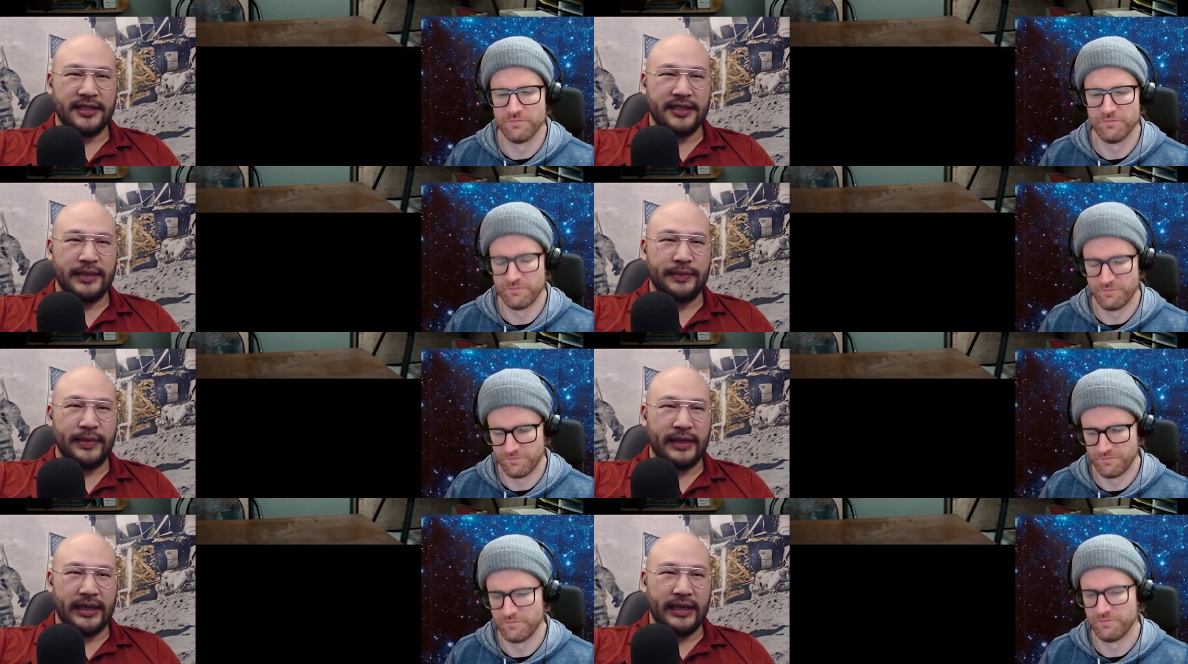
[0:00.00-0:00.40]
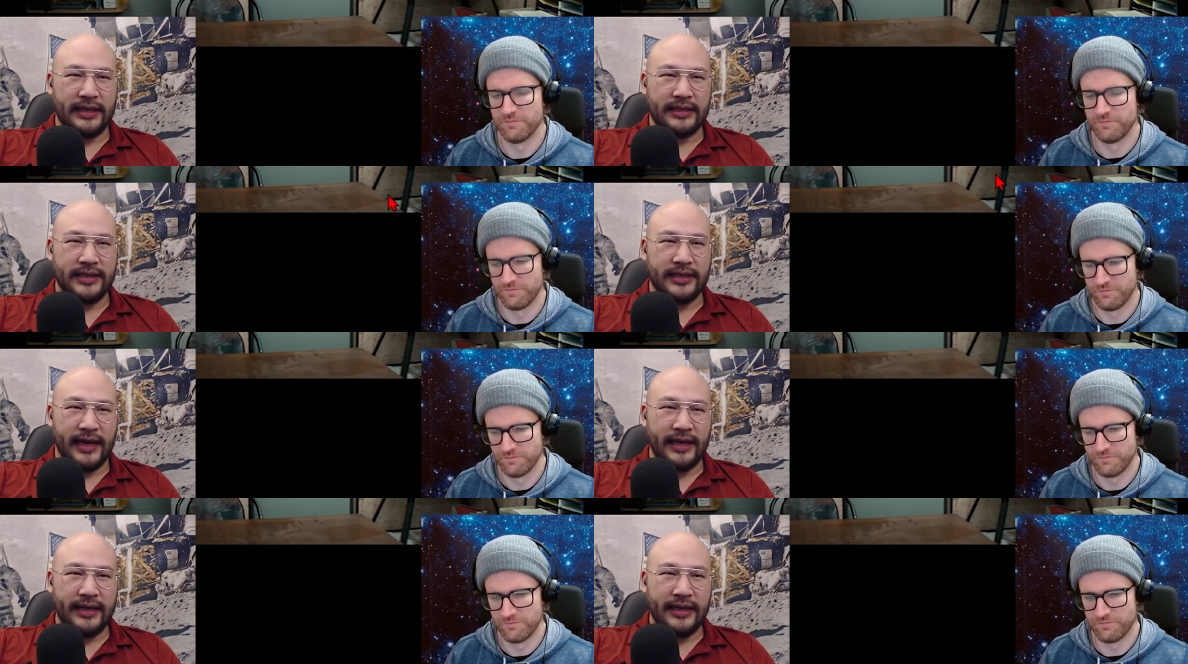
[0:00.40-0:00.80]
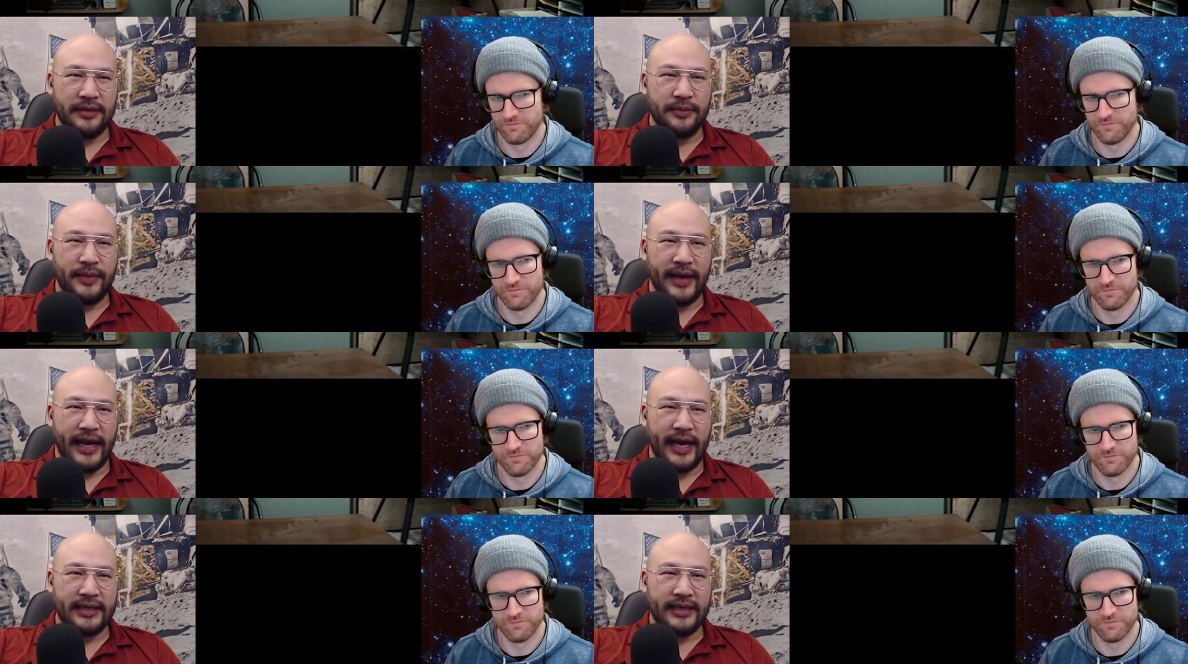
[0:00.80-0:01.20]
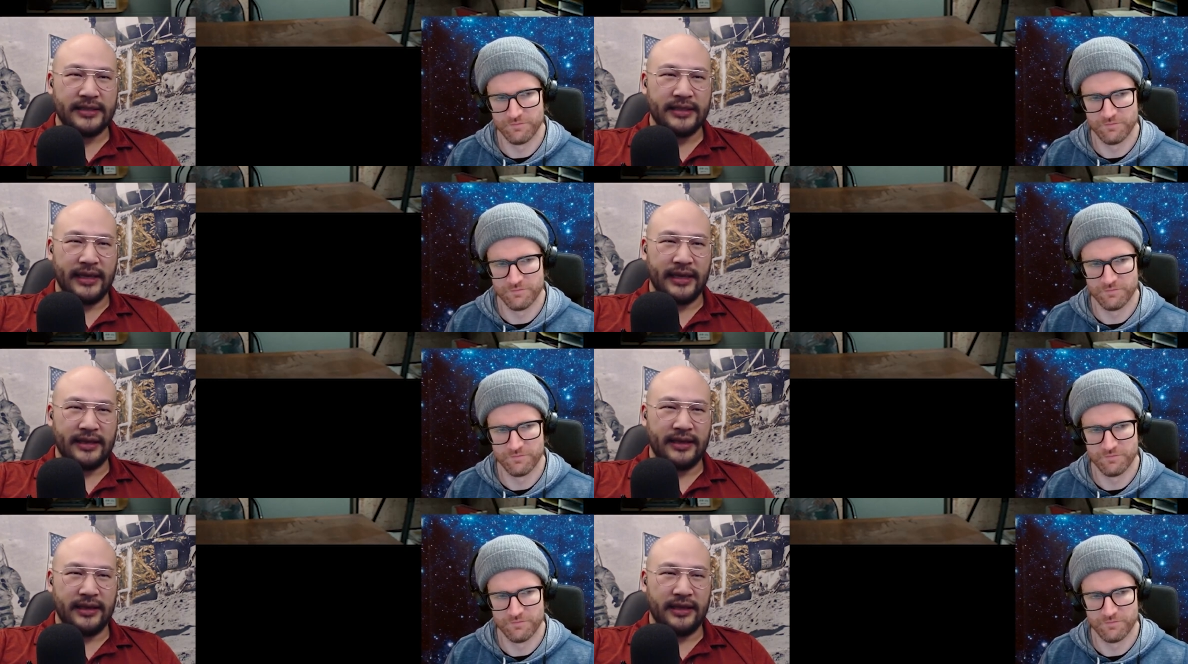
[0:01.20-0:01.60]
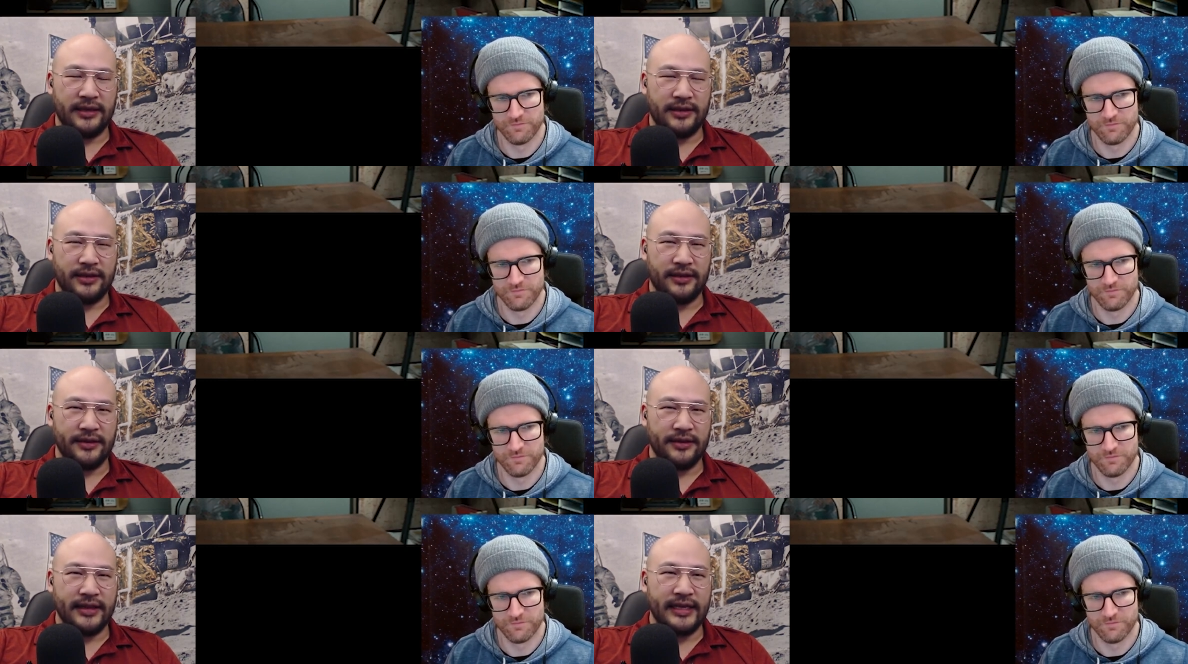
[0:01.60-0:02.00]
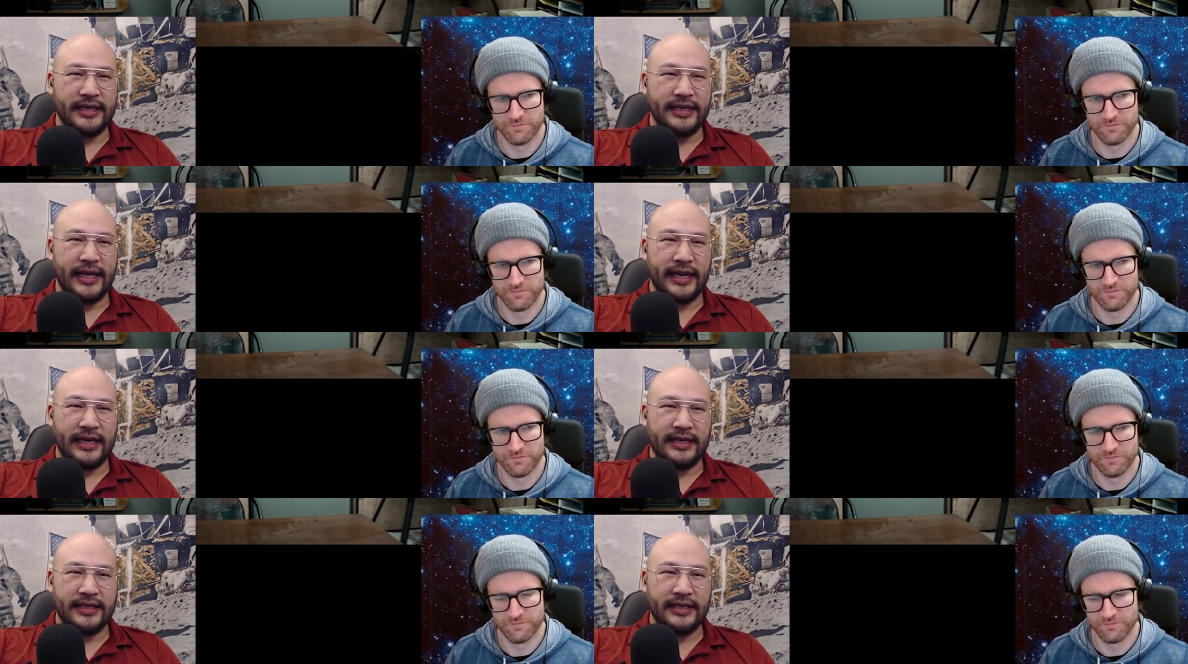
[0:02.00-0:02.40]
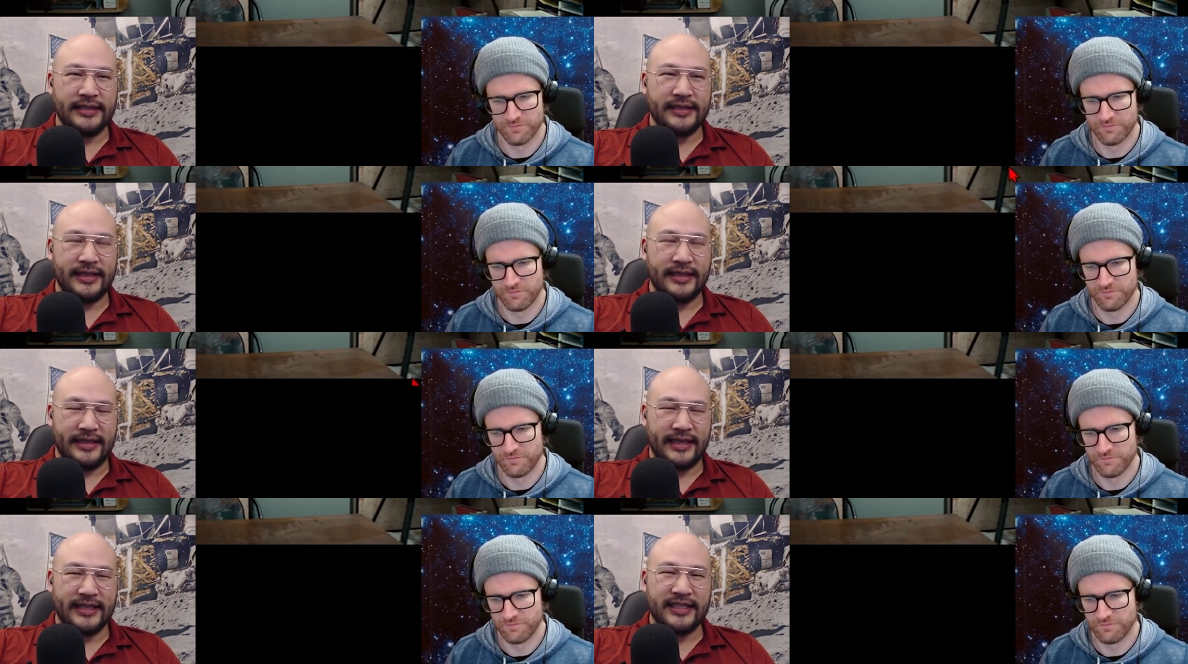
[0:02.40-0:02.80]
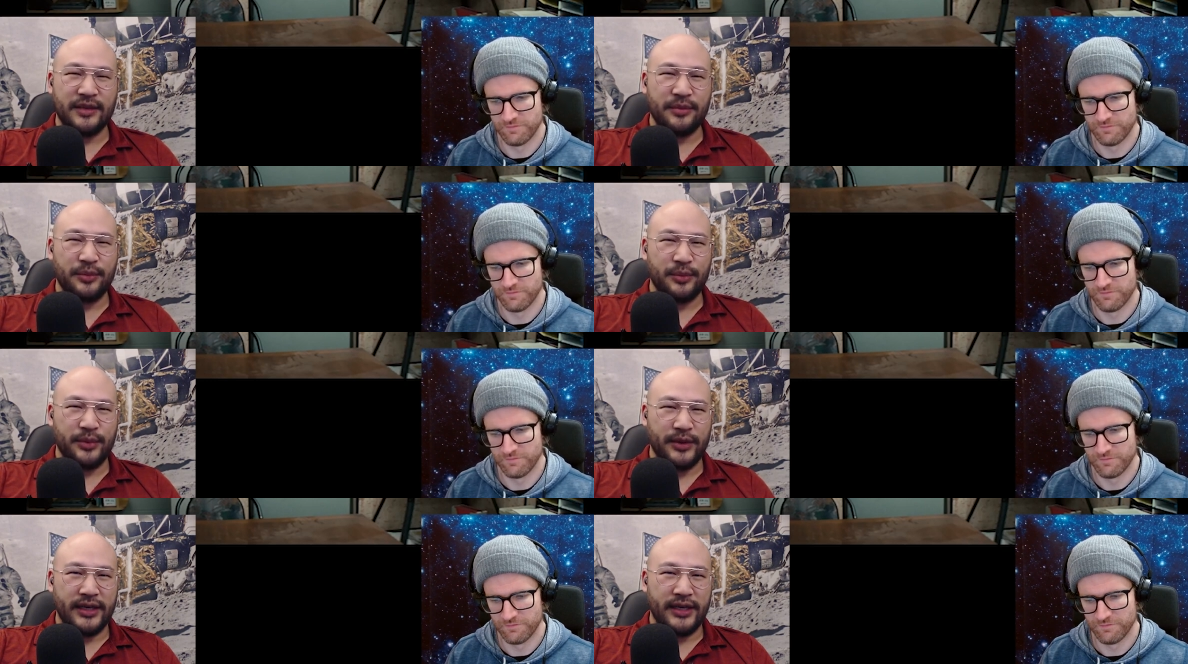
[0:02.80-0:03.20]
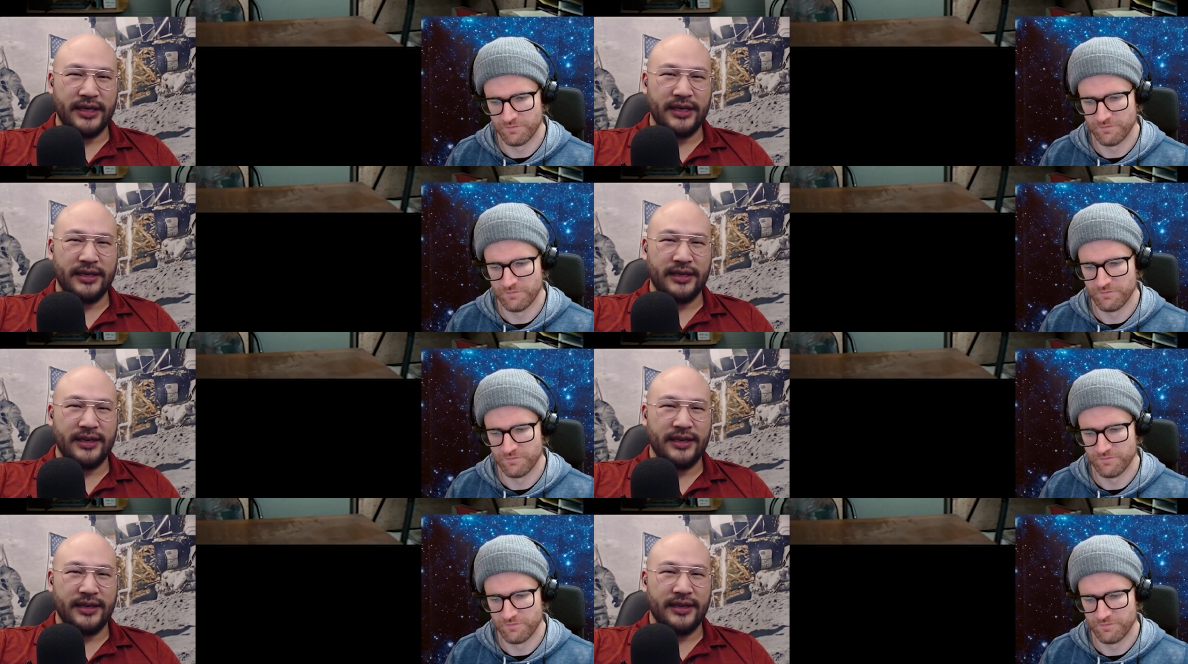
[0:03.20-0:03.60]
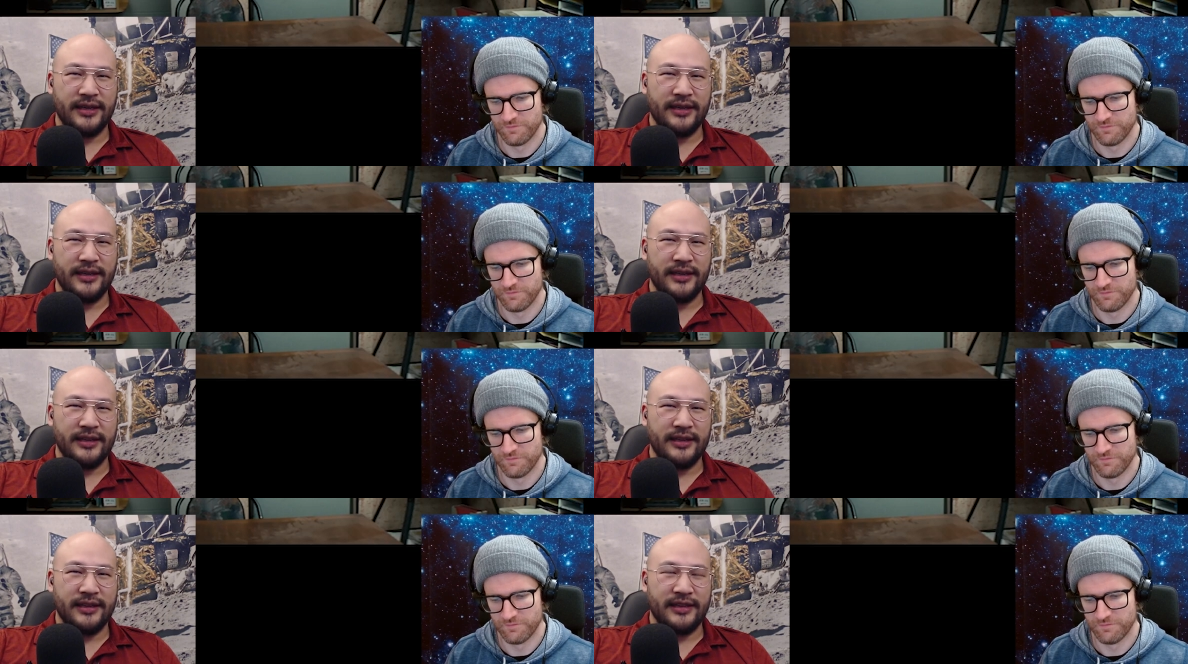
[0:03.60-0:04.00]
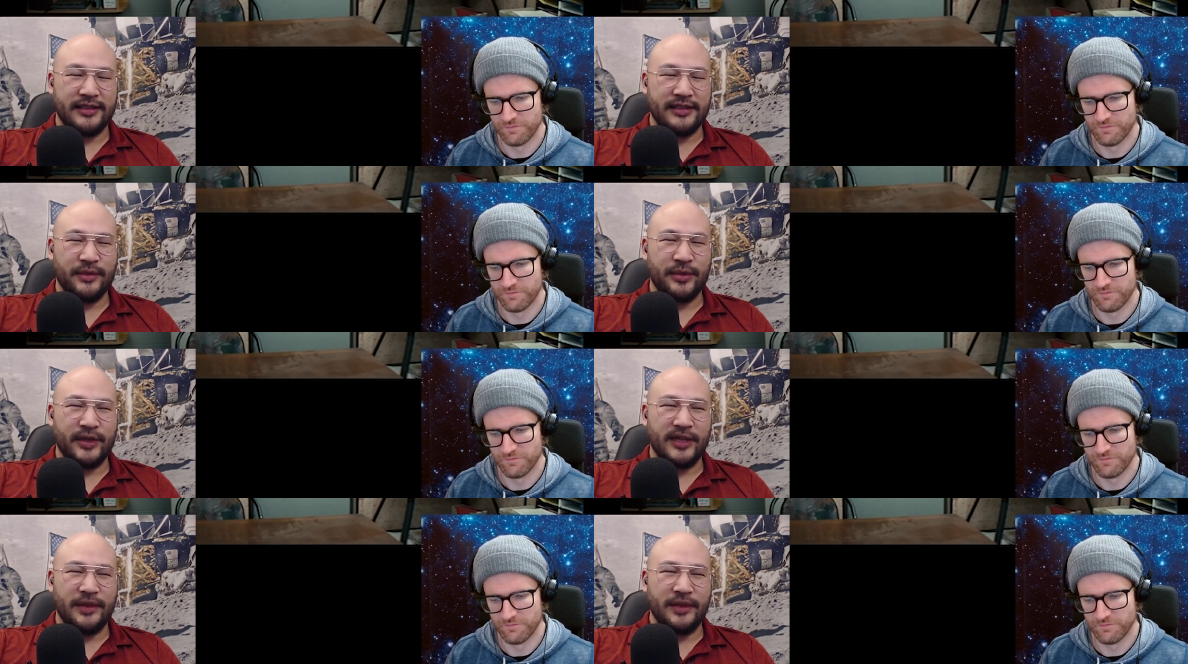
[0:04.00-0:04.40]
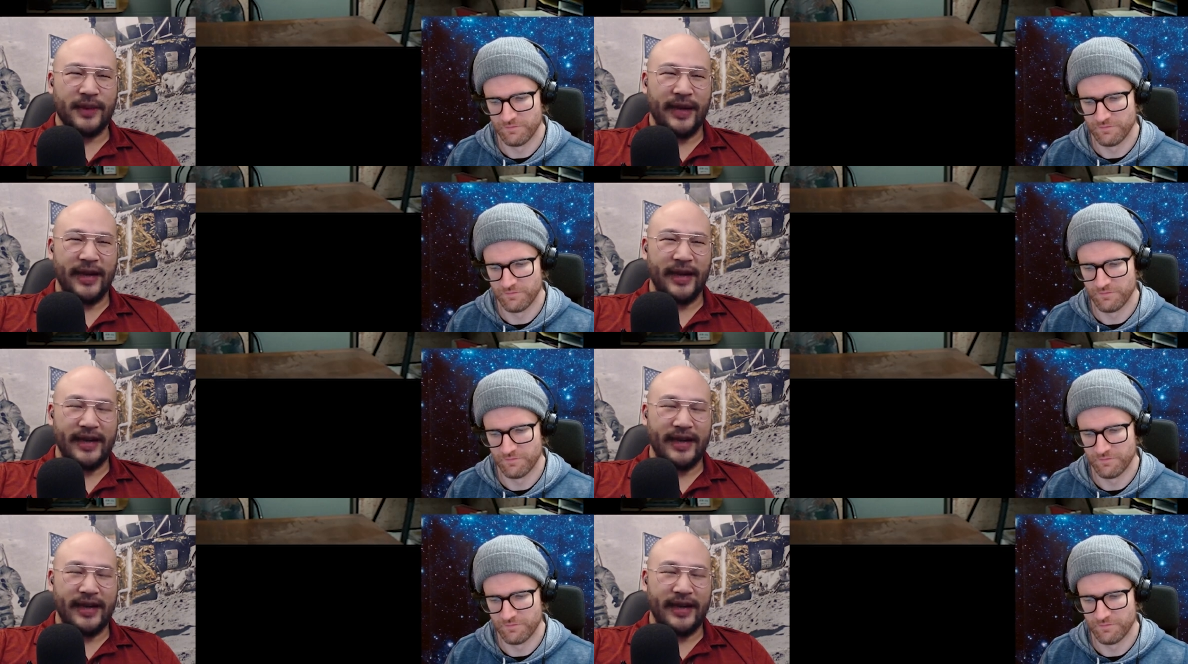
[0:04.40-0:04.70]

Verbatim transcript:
Speaker 1: but like dialing back to like the early '90s, like that's a pretty it's pretty bad.